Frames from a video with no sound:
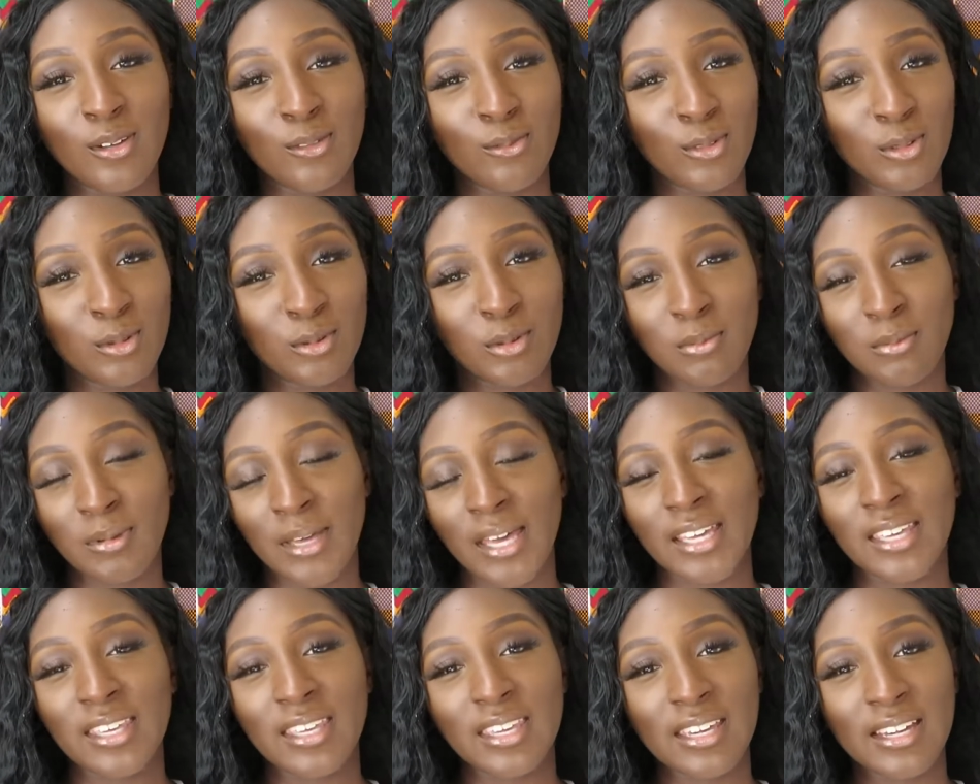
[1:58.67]
We were
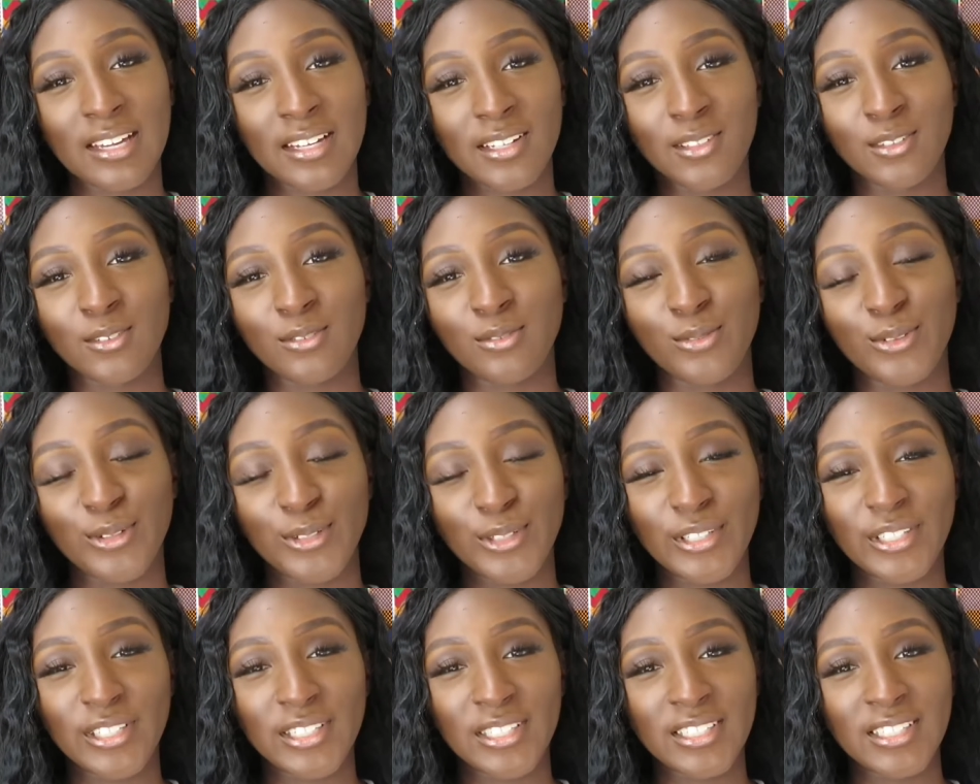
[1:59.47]
back in
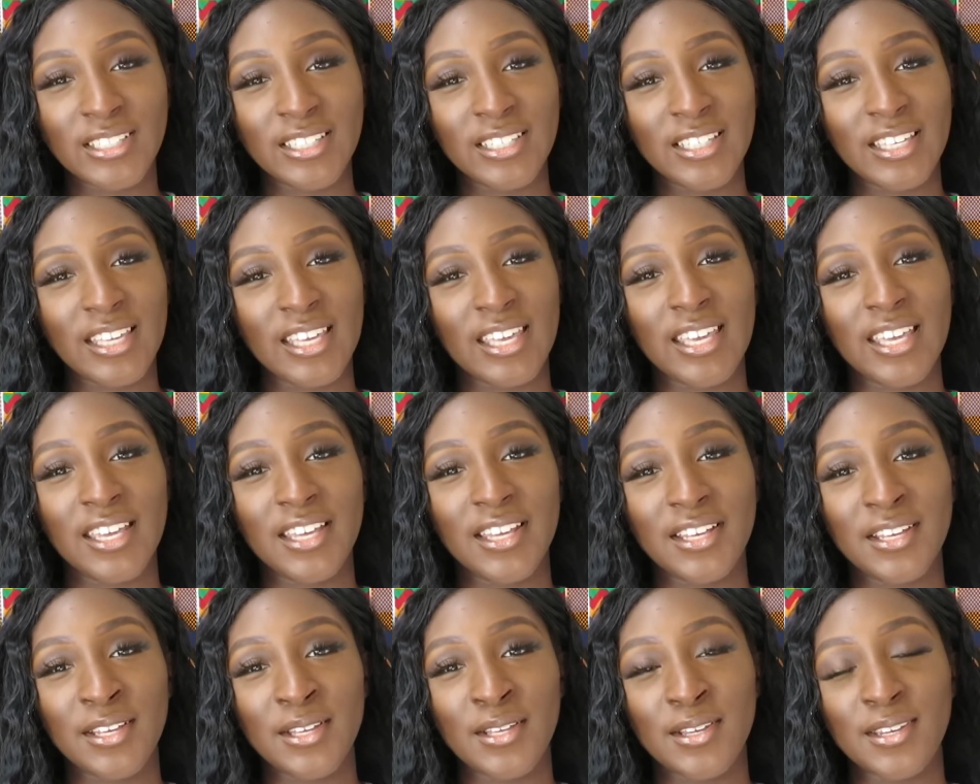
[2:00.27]
California,
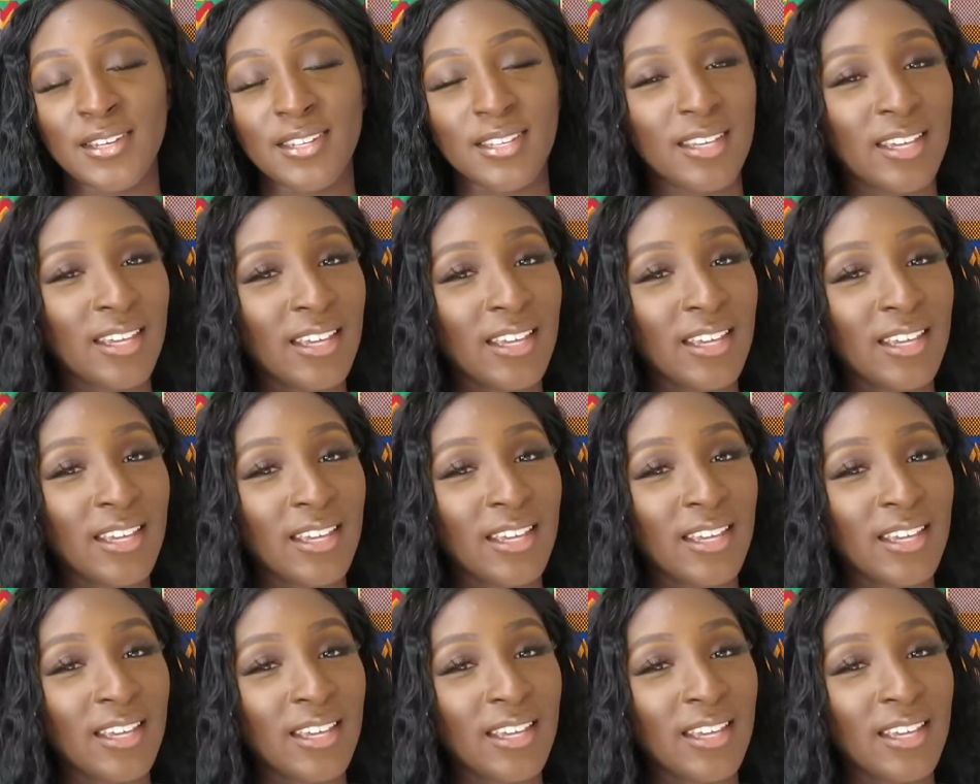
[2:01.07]
and